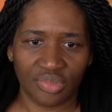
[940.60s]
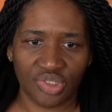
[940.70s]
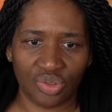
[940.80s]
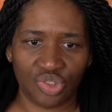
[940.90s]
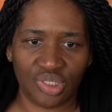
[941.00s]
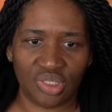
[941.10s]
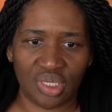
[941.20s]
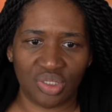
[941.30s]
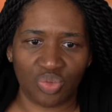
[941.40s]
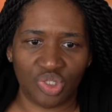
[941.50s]
So she's
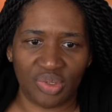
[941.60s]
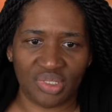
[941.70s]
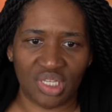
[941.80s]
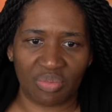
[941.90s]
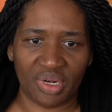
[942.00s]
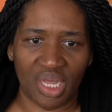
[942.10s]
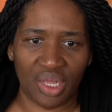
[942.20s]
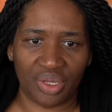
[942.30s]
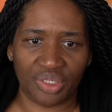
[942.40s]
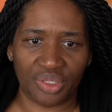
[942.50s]
not, she wants to keep an
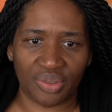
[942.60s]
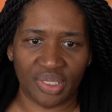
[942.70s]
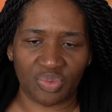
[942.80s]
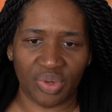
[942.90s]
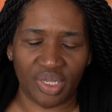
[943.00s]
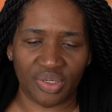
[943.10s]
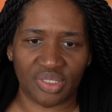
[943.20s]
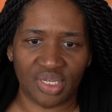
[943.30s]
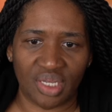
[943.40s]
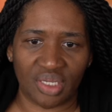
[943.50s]
eye on you. That's why you're
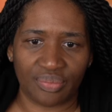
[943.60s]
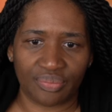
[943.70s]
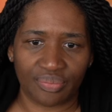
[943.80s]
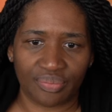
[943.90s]
staying.